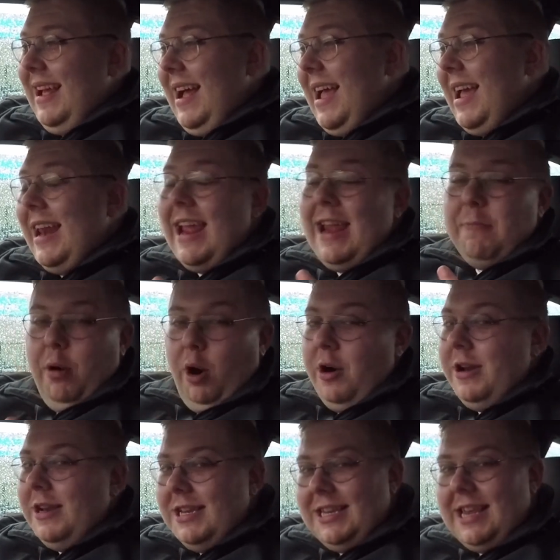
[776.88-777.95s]
an
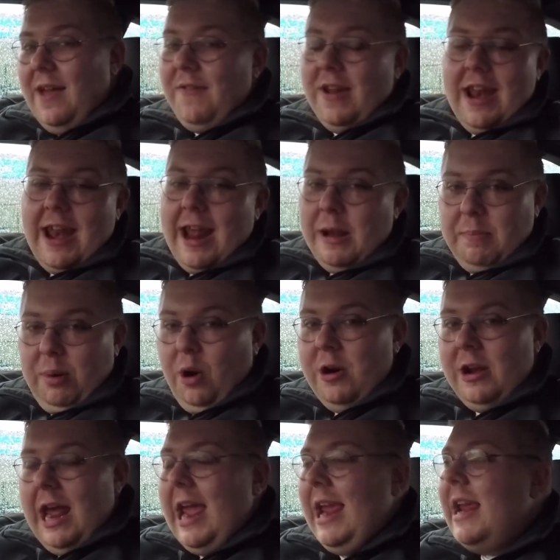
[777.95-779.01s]
8.7, an
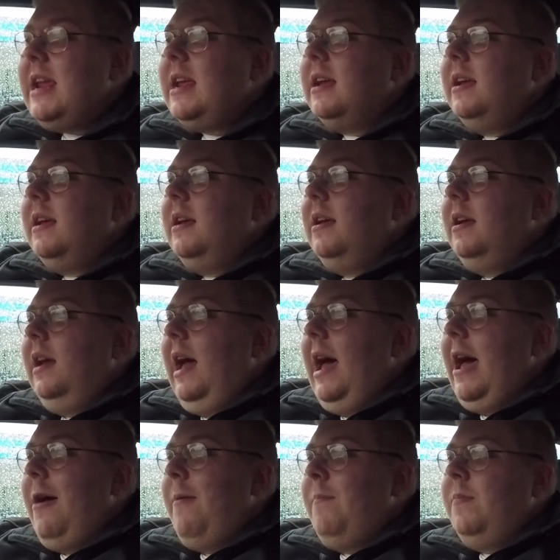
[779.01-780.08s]
8.8.
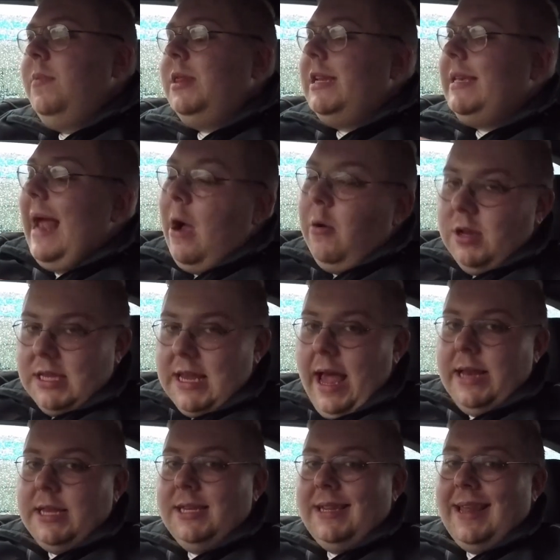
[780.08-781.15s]
The
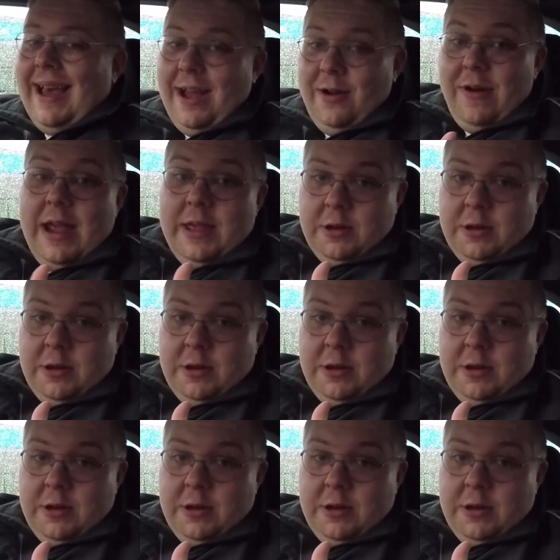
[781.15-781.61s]
downsides to that are the